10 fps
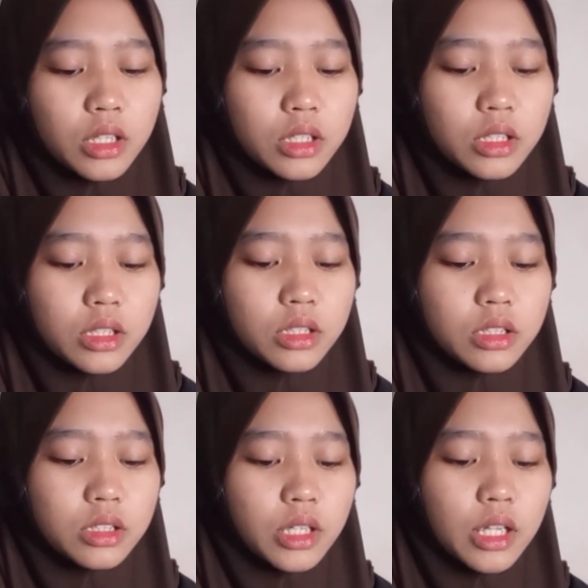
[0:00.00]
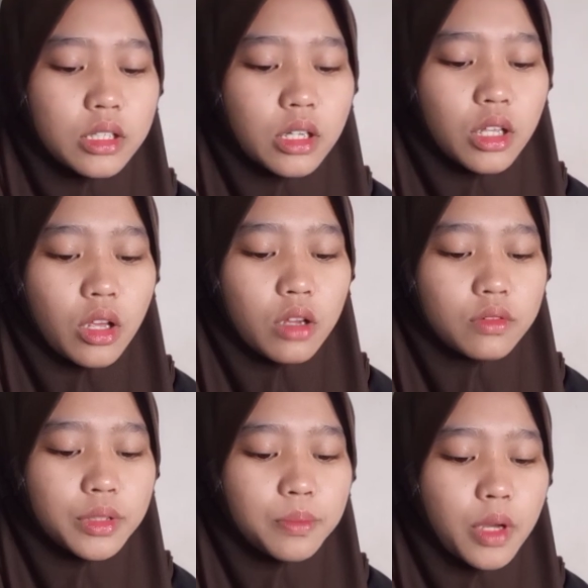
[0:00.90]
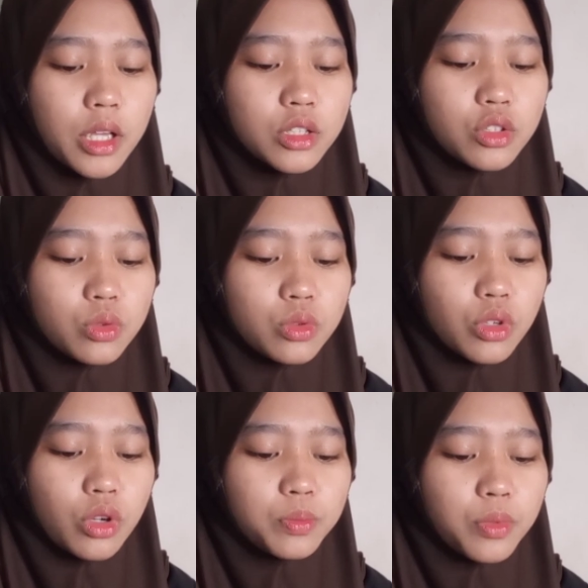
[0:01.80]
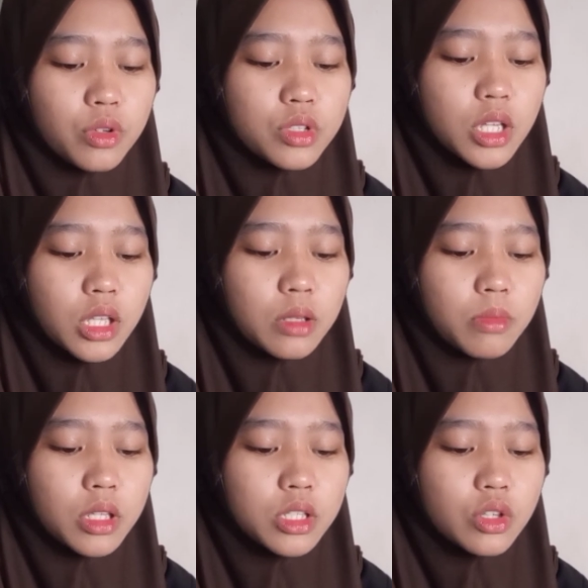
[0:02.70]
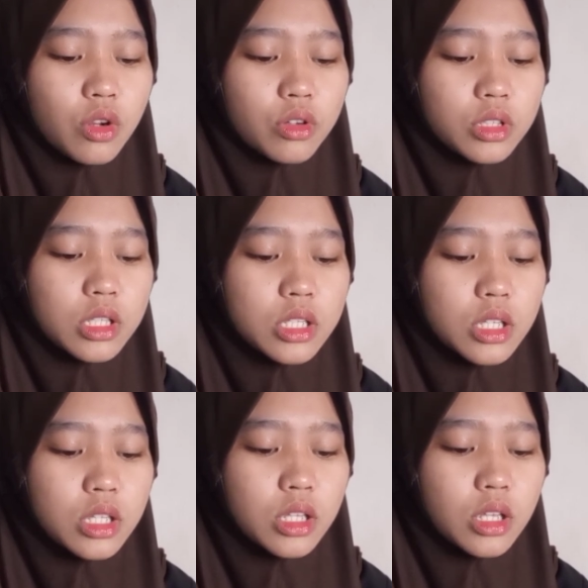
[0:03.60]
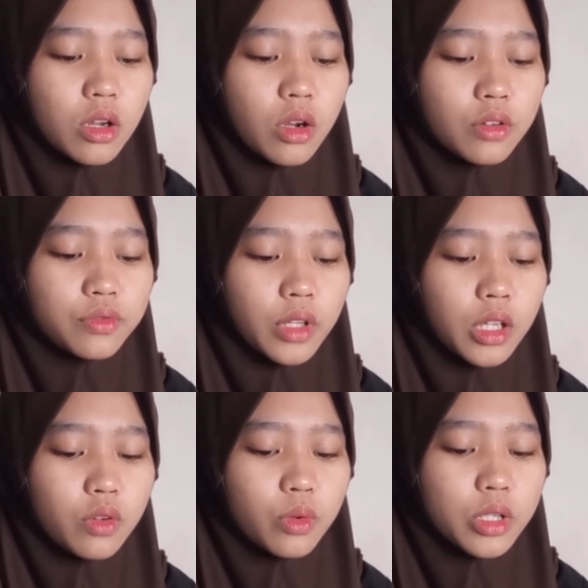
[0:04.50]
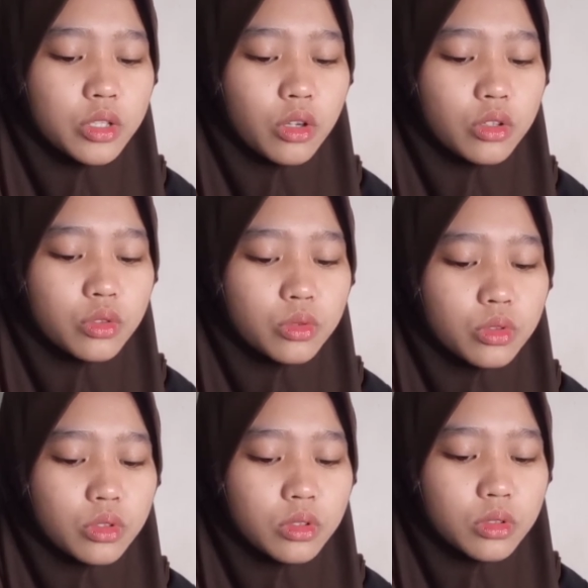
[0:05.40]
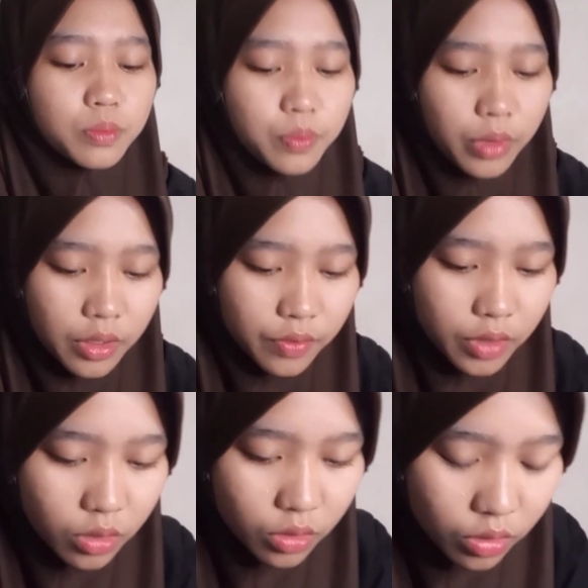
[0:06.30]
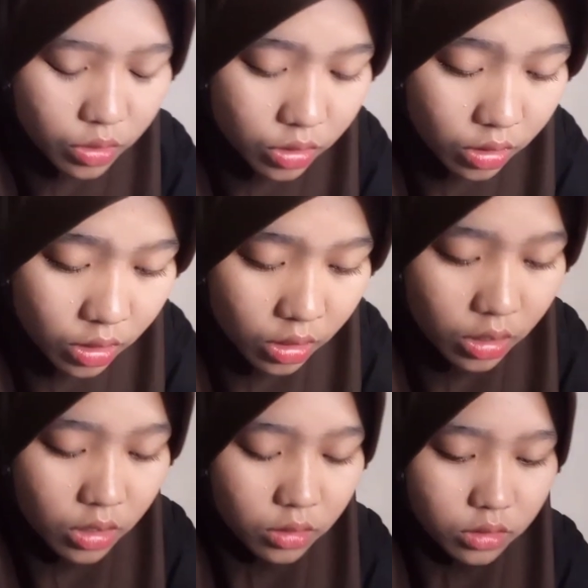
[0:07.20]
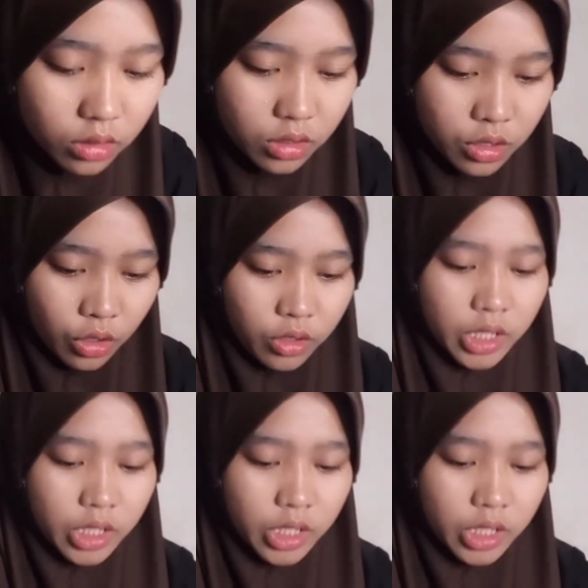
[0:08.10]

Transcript: A rendering of the Bay to North project image courtesy of Equinor previous story.